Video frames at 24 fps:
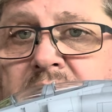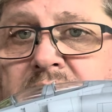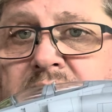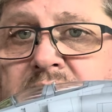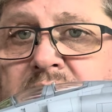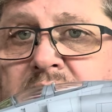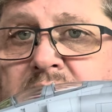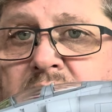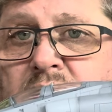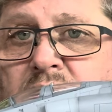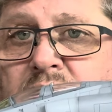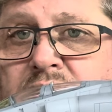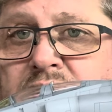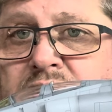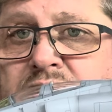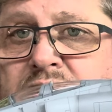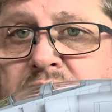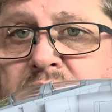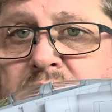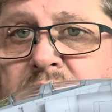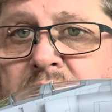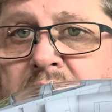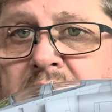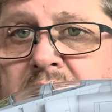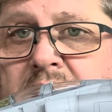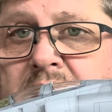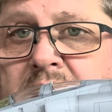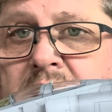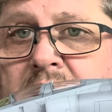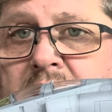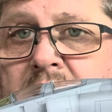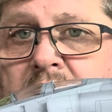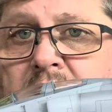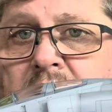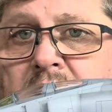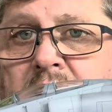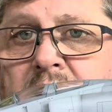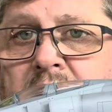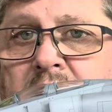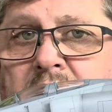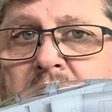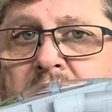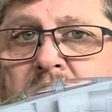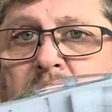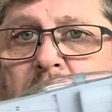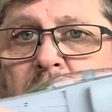So you got the 2 there and the